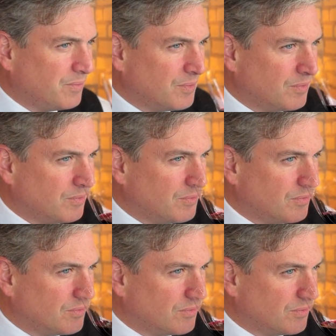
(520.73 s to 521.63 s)

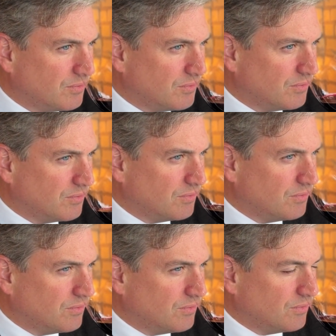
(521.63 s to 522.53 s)

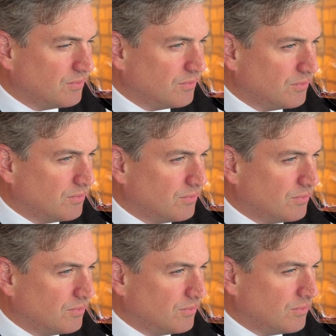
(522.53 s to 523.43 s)

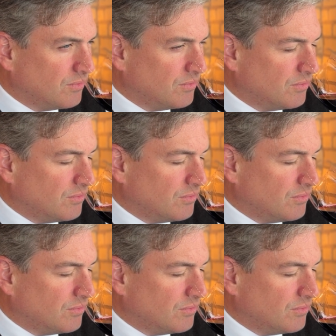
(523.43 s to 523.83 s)
No one is speaking in this clip.